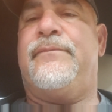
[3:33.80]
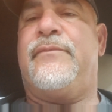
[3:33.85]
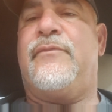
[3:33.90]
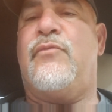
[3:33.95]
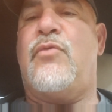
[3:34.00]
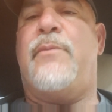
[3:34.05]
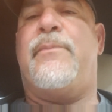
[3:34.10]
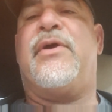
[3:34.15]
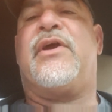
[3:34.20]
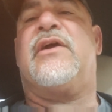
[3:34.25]

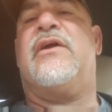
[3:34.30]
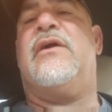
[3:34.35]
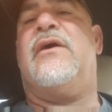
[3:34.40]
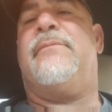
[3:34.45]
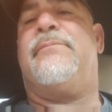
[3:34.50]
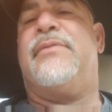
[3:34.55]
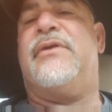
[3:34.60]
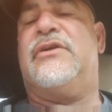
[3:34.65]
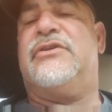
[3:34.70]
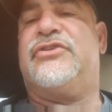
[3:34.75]
we'll pick it
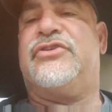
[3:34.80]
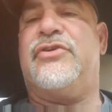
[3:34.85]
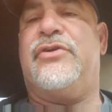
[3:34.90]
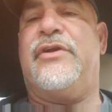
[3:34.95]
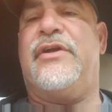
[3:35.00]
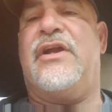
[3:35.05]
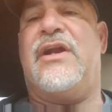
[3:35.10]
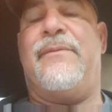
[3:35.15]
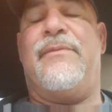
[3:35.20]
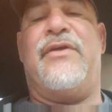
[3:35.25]
up and I'll show
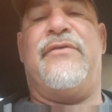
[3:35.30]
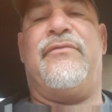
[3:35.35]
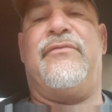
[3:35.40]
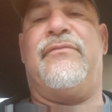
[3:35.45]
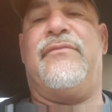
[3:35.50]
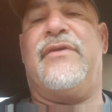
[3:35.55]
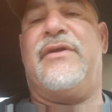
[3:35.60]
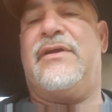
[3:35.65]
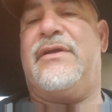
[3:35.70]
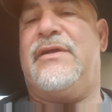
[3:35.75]
you.
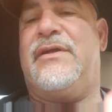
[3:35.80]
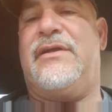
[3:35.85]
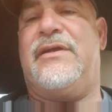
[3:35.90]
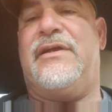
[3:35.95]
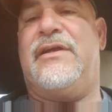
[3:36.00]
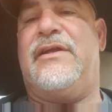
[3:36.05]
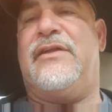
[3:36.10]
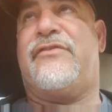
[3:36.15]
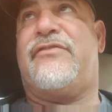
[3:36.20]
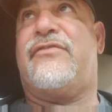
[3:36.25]
And
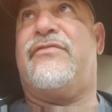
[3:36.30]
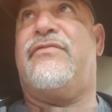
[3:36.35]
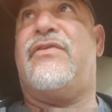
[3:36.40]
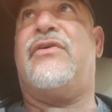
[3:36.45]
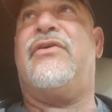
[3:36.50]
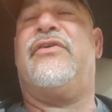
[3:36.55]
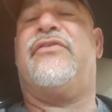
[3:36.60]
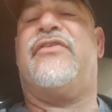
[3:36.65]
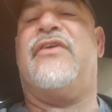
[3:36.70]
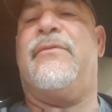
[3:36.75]
it's
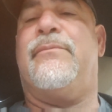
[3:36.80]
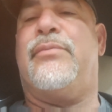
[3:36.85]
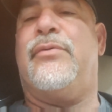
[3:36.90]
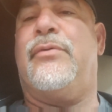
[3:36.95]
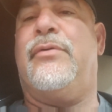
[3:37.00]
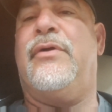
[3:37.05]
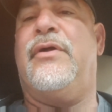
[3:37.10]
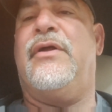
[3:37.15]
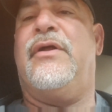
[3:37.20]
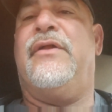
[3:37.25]
very
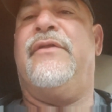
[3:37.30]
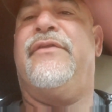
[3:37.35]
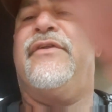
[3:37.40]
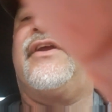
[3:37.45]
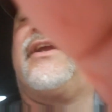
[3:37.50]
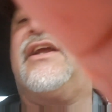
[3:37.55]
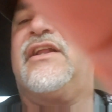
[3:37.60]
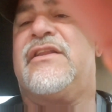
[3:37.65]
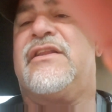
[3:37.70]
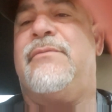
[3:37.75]
simple.
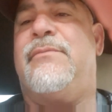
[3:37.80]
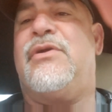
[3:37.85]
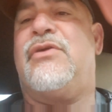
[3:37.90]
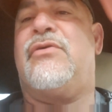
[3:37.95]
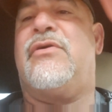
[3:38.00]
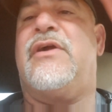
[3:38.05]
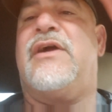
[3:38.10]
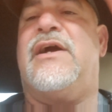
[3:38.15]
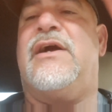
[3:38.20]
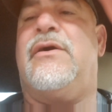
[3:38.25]
To get the
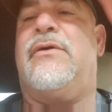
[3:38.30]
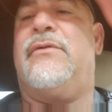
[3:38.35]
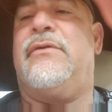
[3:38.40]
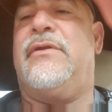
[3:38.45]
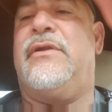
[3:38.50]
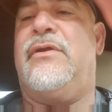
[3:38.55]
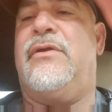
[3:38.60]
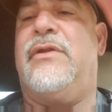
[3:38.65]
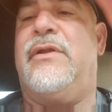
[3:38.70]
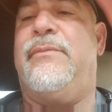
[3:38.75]
mirror out,
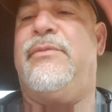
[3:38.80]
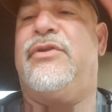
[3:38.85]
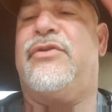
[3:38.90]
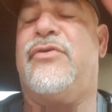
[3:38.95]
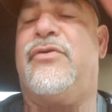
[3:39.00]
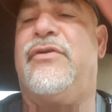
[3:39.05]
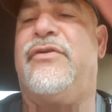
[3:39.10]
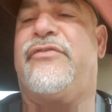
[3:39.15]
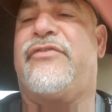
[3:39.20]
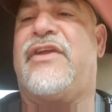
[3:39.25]
let me
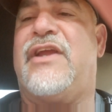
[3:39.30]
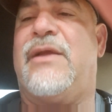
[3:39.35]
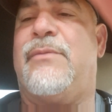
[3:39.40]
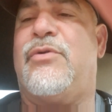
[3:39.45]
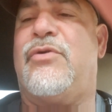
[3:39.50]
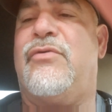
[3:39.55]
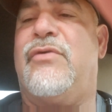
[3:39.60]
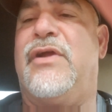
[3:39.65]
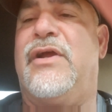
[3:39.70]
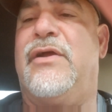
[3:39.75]
turn this
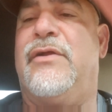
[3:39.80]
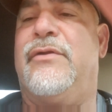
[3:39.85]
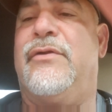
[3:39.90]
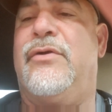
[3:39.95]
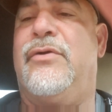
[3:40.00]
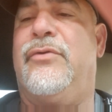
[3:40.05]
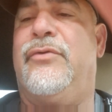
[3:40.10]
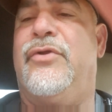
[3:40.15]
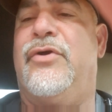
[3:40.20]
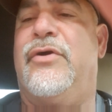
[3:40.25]
camera around.
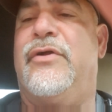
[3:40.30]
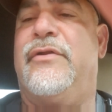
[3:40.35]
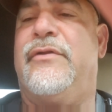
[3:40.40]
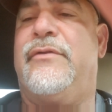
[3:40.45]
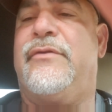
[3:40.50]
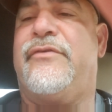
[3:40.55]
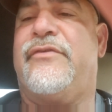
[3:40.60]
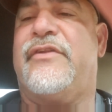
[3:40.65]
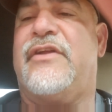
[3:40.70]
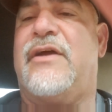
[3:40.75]
Hold on,
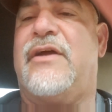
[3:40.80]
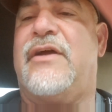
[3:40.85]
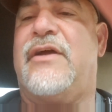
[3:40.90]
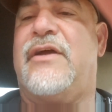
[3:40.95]
stop